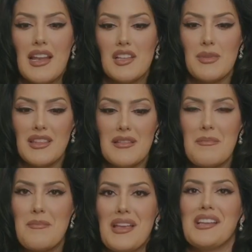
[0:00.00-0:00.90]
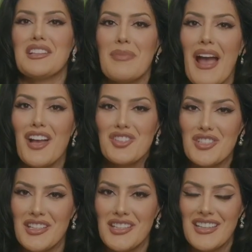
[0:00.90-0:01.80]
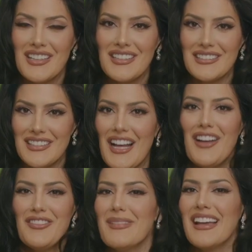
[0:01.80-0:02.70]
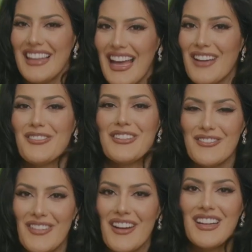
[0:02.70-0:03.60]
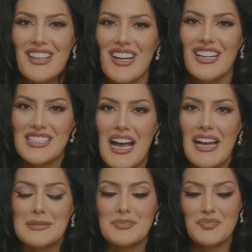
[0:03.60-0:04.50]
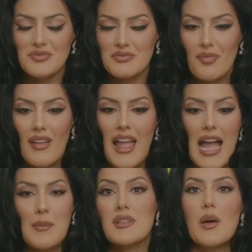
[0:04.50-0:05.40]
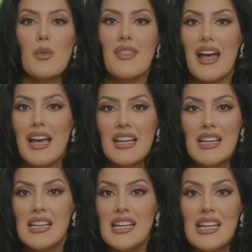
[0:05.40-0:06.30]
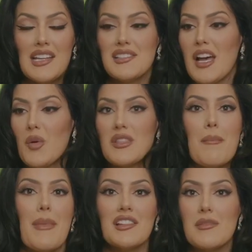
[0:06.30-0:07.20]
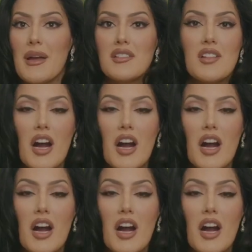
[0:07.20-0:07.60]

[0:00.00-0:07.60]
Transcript: that has been the biggest passion of my life for a very long time. I'm someone that has dealt with immense amounts of